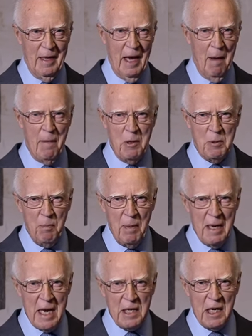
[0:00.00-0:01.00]
A most
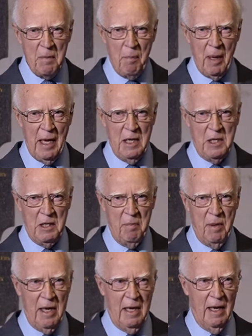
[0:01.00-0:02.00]
blessed place to
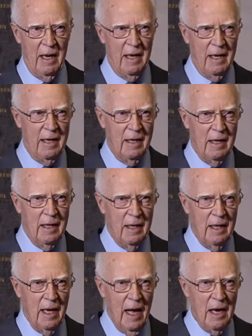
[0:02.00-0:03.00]
be,
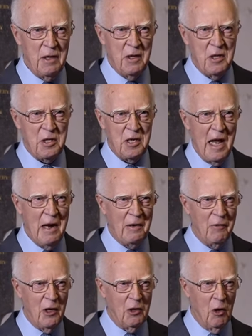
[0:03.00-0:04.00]
under the sound
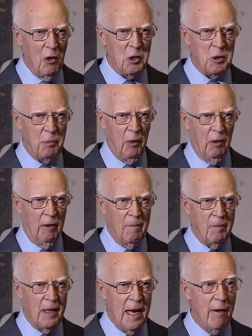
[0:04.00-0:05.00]
of the gospel,
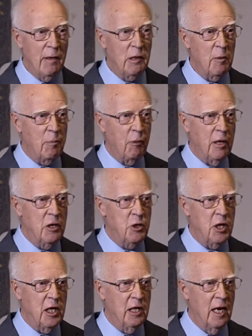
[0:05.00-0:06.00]
hearing the
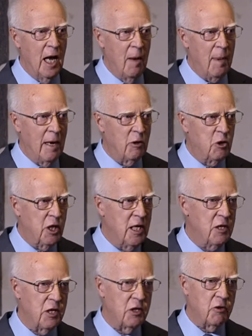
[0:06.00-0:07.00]
preaching about
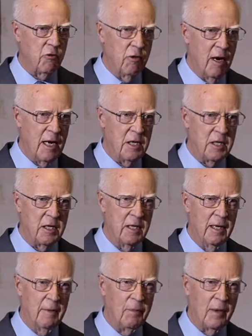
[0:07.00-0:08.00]
Jesus Christ
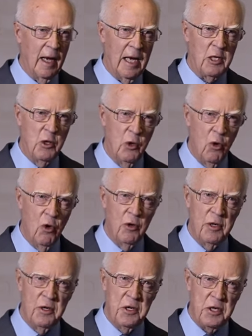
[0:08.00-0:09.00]
as
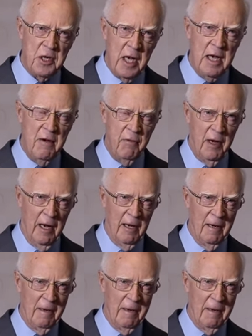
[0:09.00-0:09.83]
Lord and Saviour.